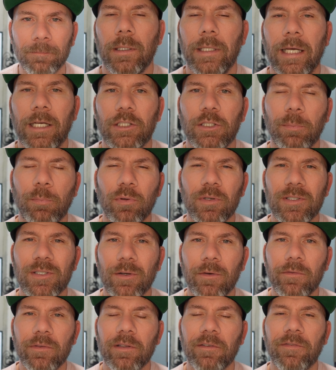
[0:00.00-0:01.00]
Now, to
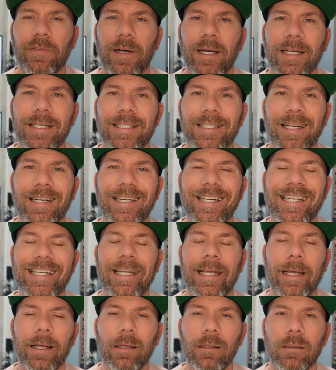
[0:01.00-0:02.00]
preserve the fine
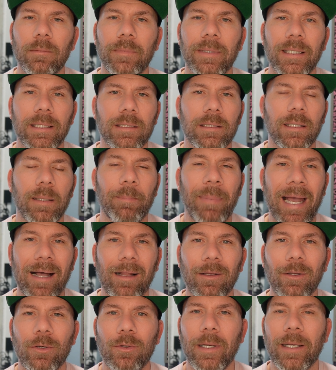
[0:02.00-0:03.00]
dining element,
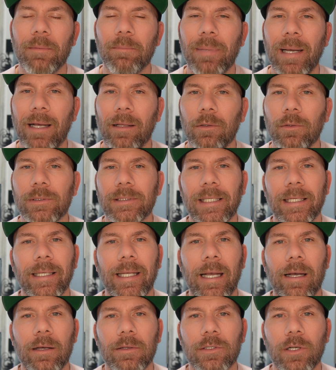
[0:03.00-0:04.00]
Palo and Palo
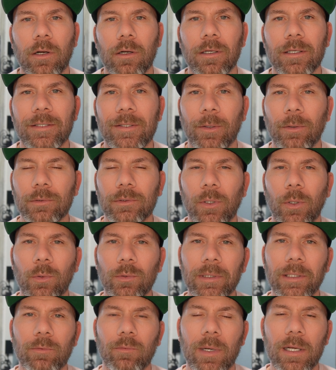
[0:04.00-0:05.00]
Steakhouse are
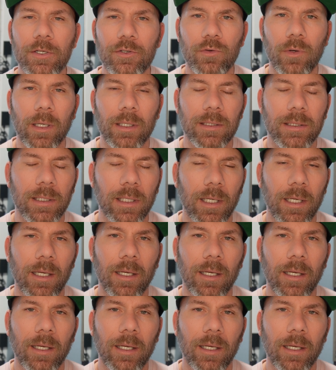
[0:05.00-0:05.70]
adult-only restaurants